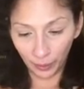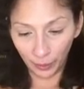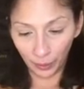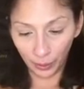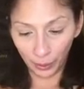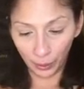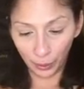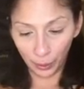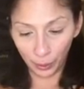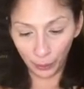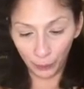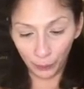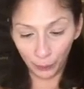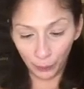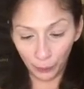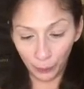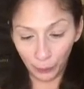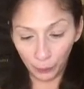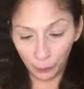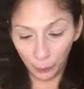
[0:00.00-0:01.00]

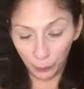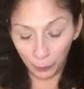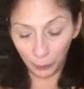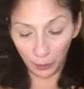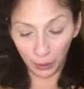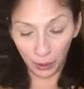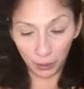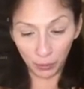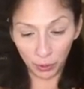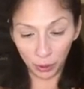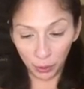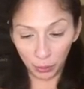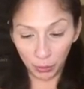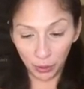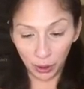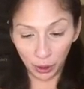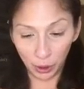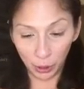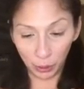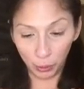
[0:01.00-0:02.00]
You've overcome so much,
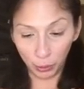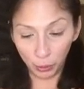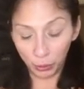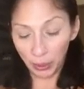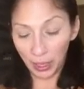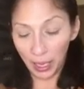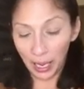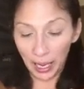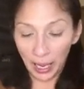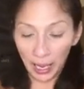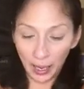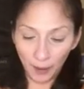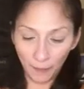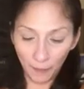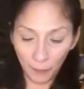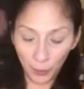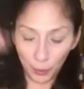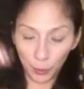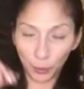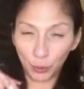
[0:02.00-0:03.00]
and you have
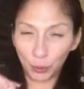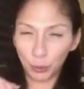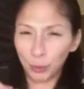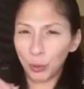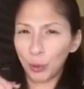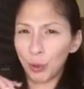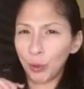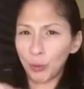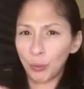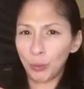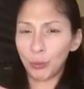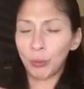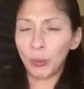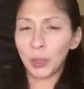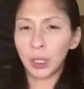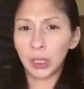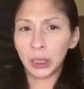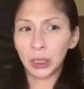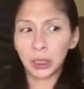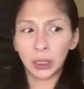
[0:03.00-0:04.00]
so
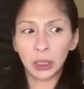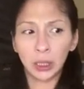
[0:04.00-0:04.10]
much